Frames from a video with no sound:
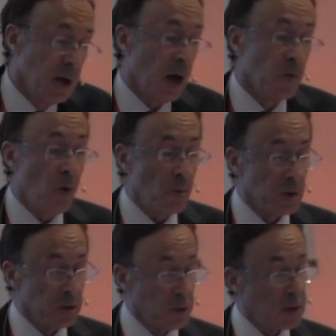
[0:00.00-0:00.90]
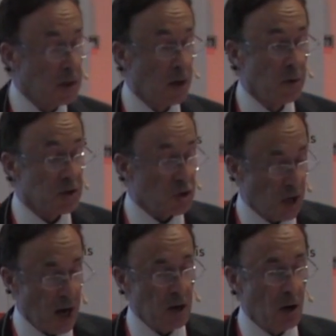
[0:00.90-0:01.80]
And what we're doing now is
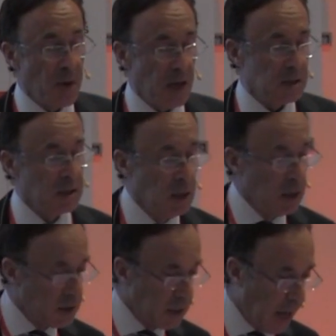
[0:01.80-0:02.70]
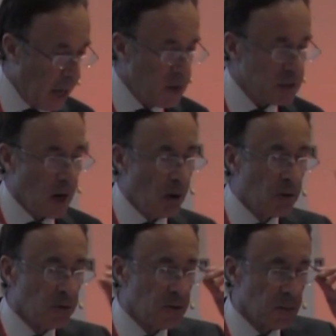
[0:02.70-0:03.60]
trying our best to get this
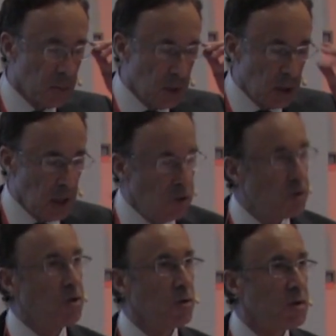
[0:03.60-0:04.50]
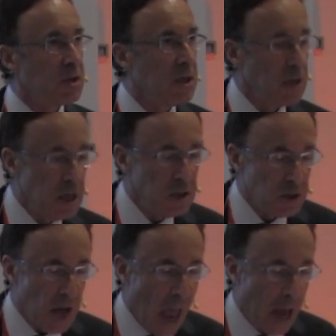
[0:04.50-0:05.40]
algorithm introduced and
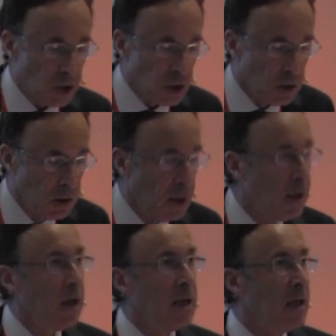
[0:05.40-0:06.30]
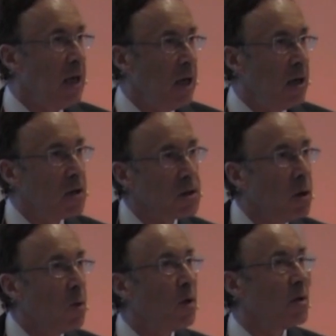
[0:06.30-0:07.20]
into action in areas
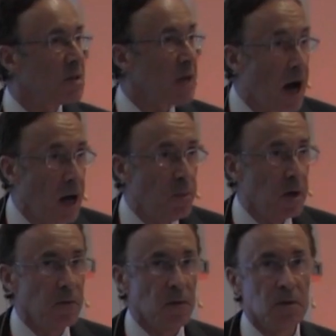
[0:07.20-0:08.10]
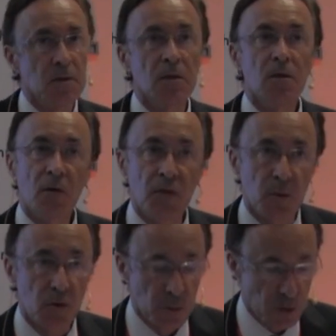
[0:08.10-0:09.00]
where there's high prevalence of
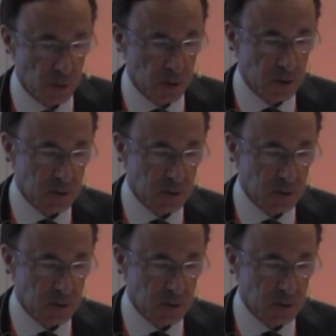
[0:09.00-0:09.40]
hemochromatosis.